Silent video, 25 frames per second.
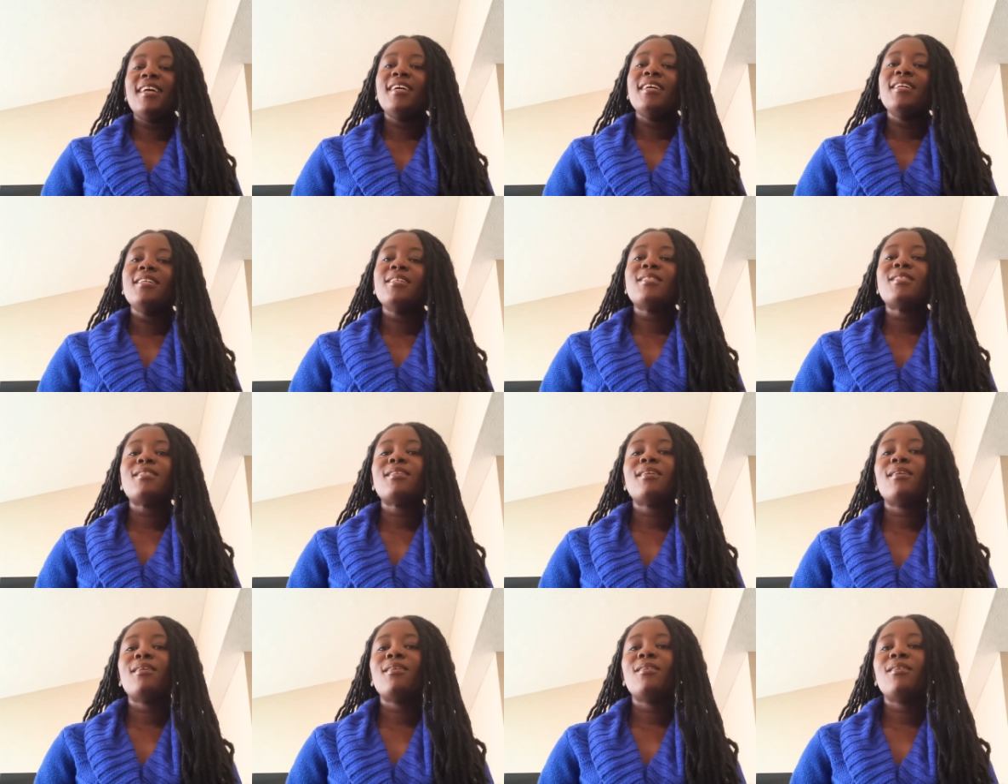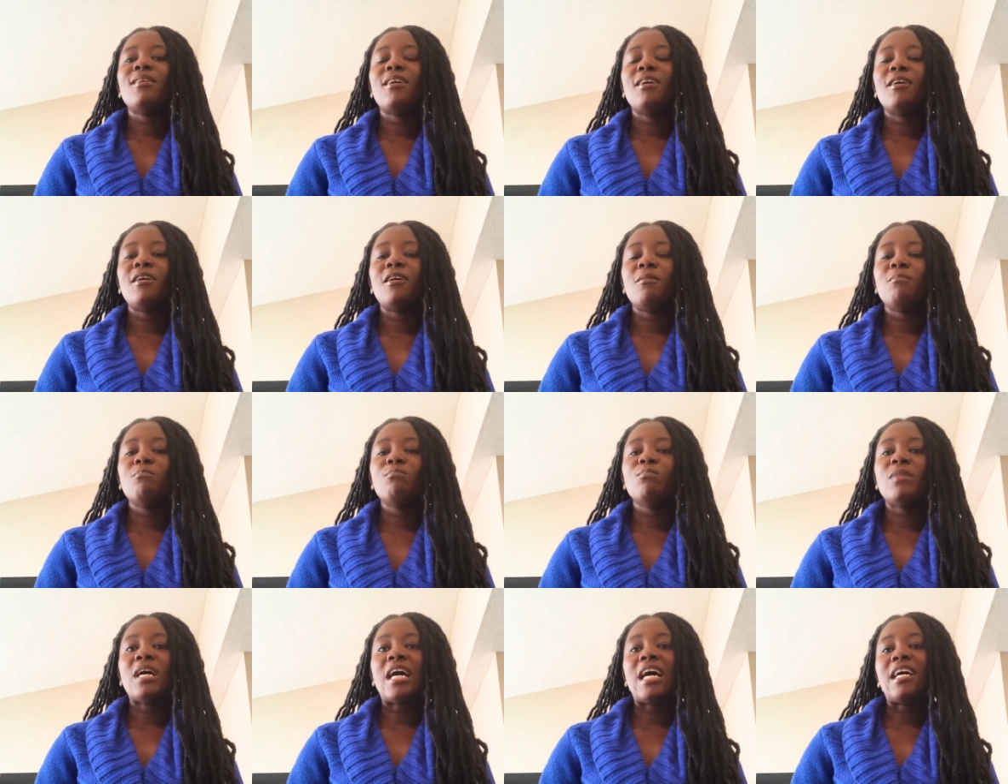So
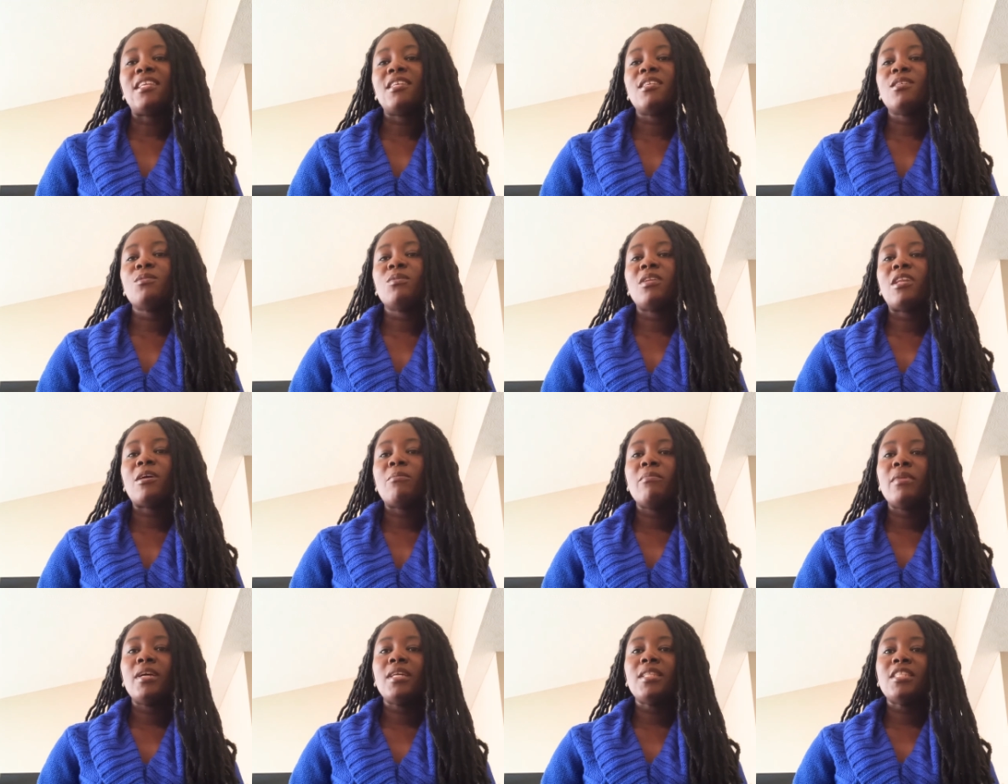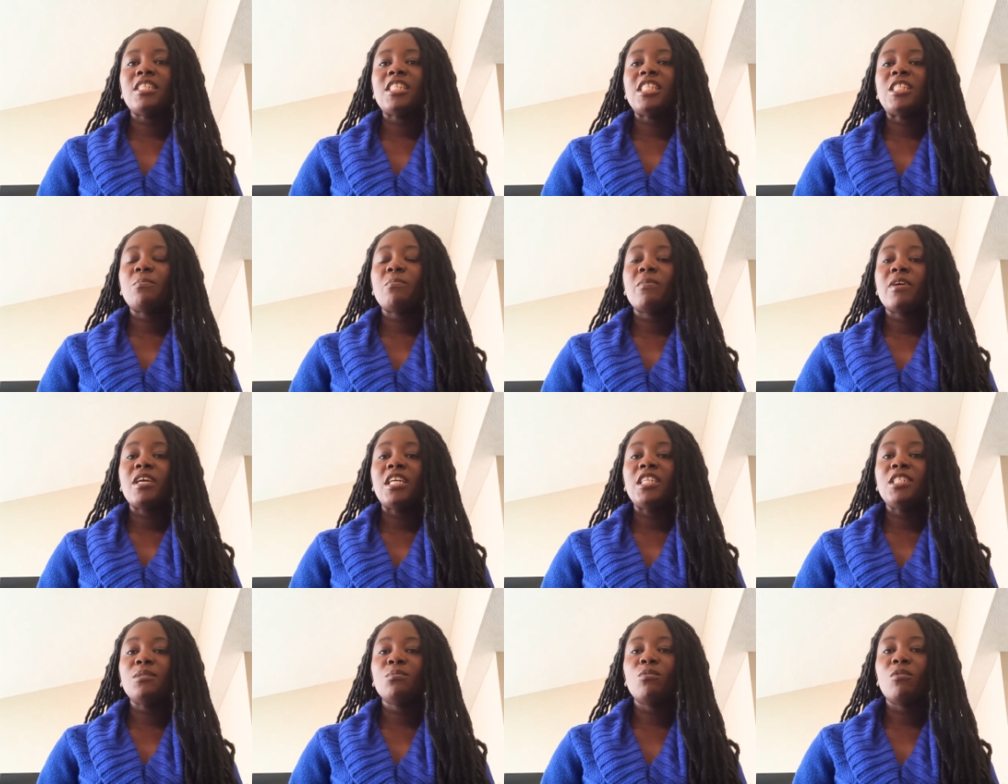um, I just want to make this
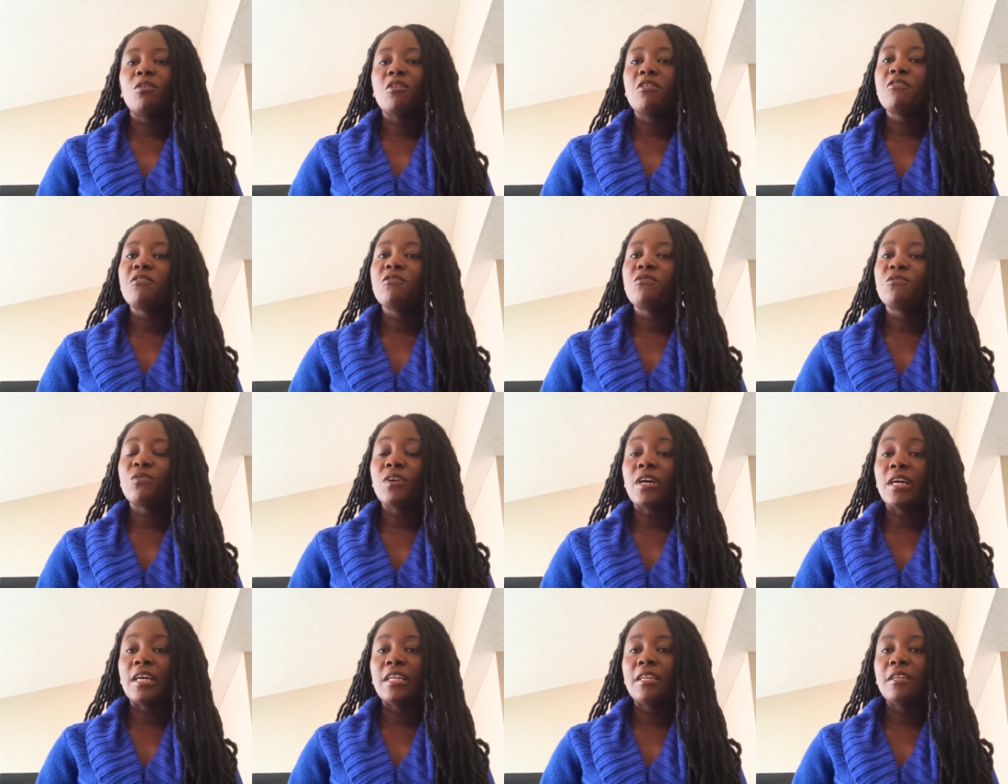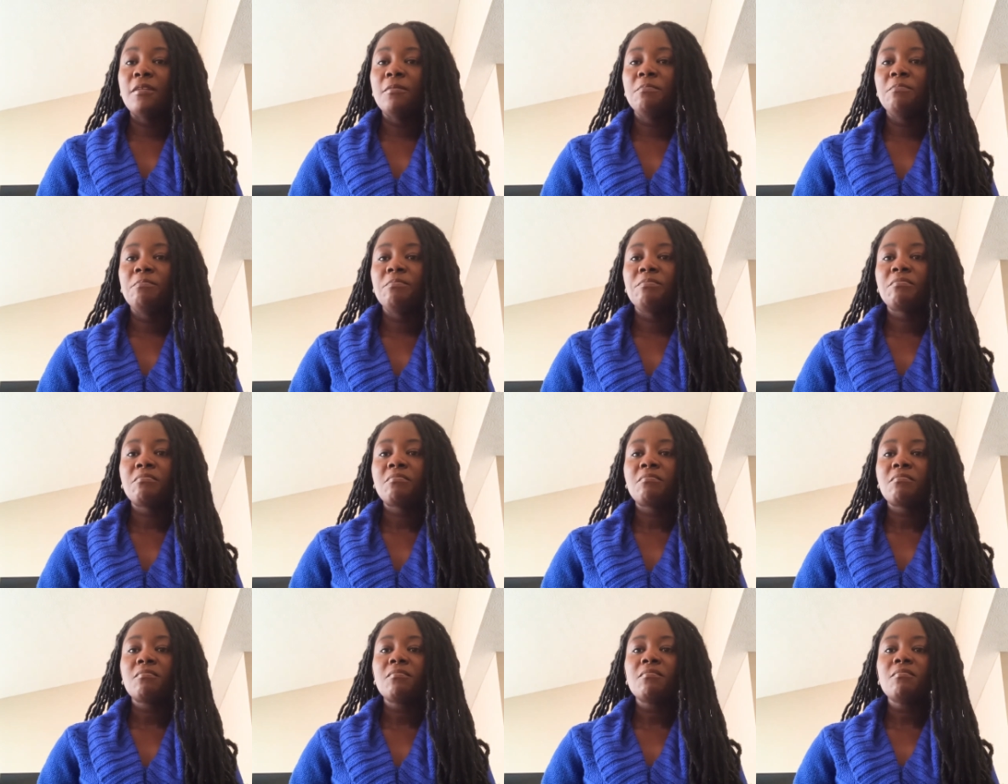page more fun,
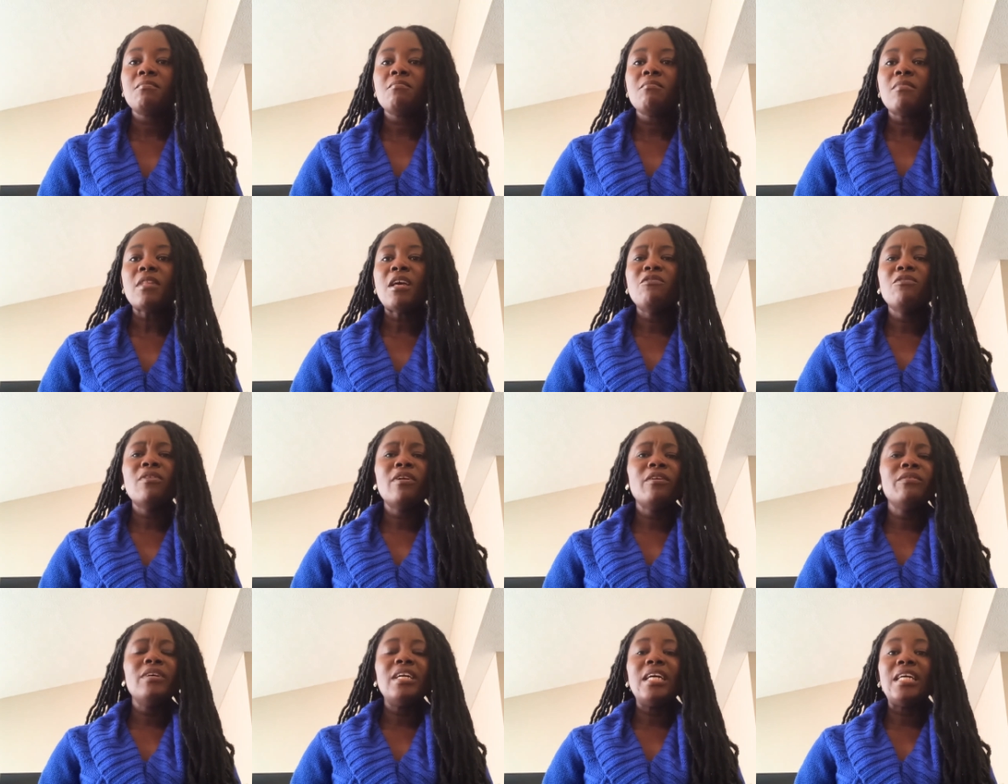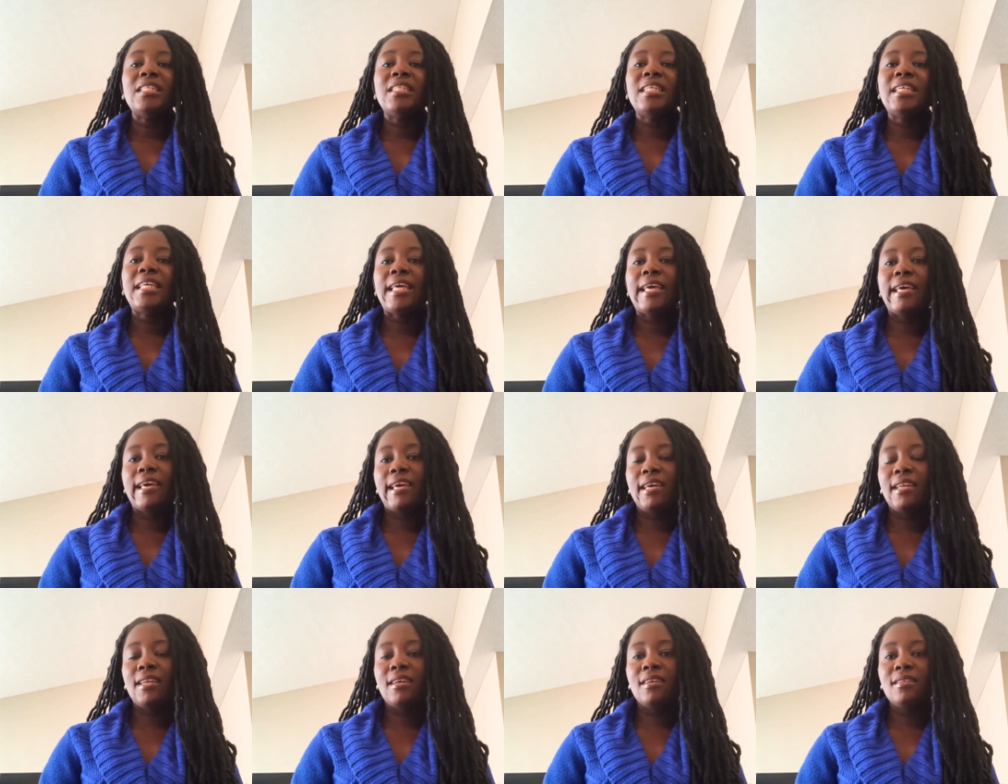very
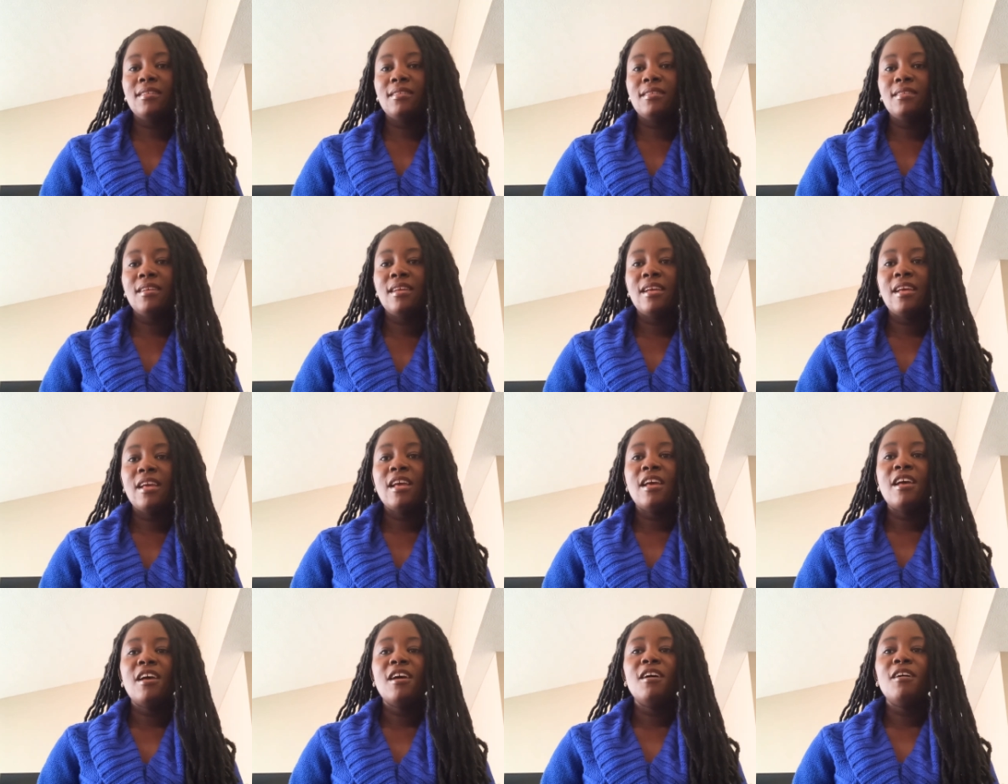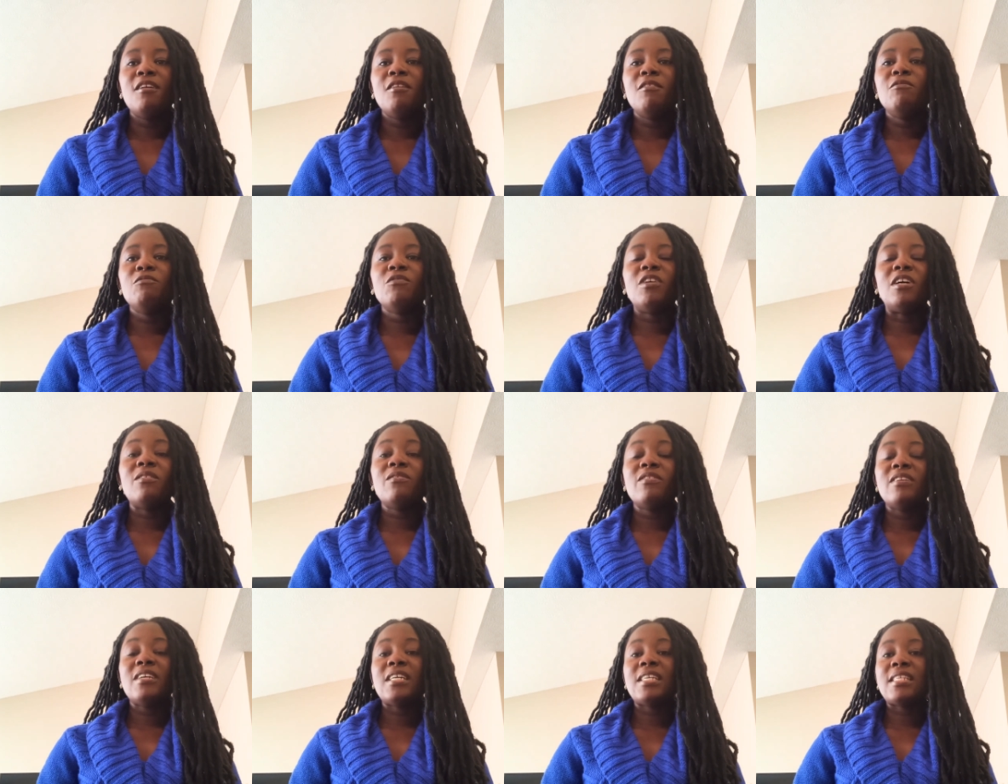educating,
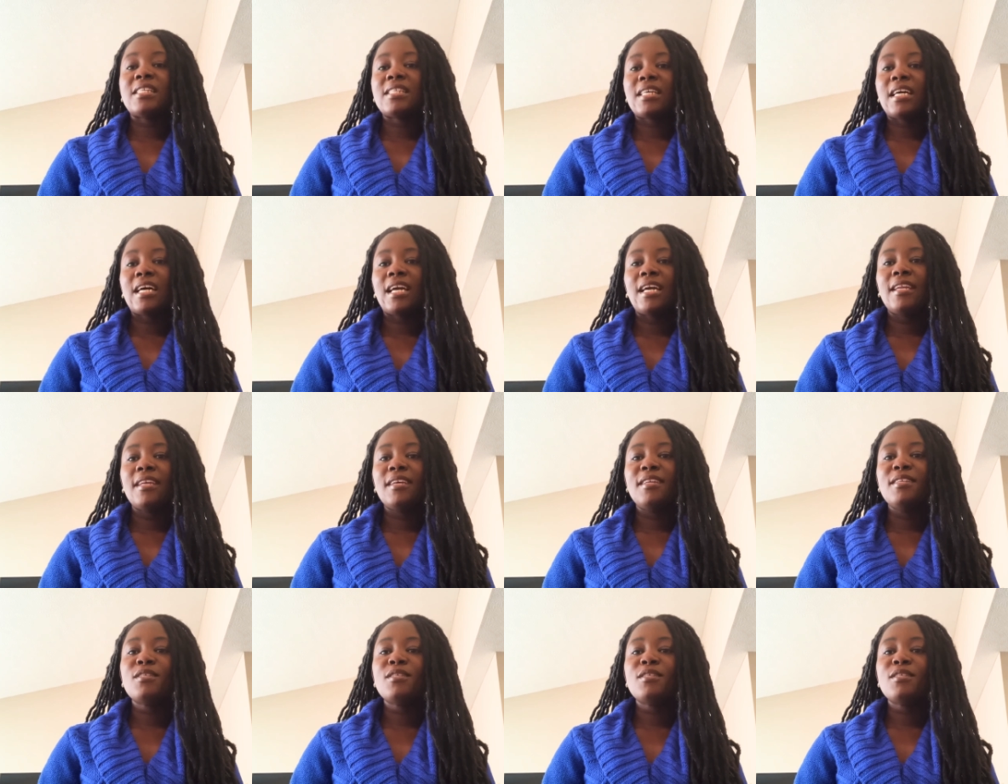very exciting.